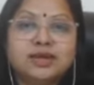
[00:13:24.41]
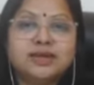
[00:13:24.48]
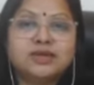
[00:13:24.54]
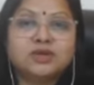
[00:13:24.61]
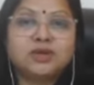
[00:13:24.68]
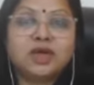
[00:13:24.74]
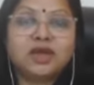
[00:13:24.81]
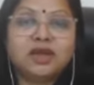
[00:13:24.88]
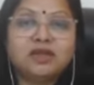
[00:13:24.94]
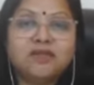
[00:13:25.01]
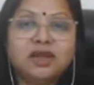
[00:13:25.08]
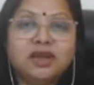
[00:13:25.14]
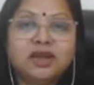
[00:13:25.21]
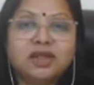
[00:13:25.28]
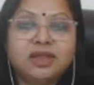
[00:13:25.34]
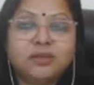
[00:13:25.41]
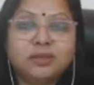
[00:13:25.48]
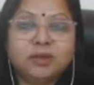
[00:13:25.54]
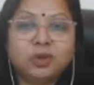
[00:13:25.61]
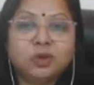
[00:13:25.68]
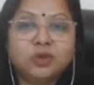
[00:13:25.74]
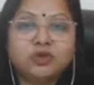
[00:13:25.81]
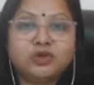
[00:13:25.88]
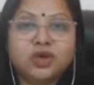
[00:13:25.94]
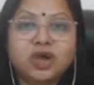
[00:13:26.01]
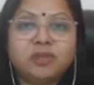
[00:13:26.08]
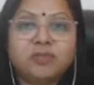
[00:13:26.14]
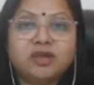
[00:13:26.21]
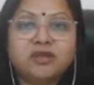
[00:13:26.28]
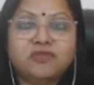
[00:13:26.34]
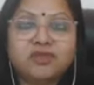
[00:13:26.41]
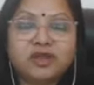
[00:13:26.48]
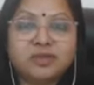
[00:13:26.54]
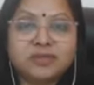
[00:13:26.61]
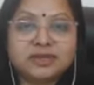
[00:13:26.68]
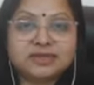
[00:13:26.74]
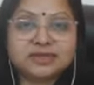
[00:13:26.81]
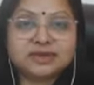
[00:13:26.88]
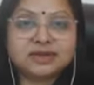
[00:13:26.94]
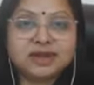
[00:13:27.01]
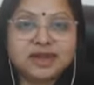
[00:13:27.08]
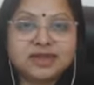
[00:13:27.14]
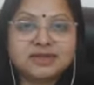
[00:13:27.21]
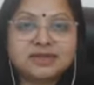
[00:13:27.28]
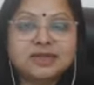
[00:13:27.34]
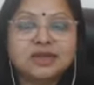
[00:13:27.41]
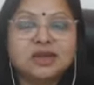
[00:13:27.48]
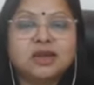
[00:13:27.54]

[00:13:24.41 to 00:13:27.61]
So I'll leave a link below. Join my free masterclass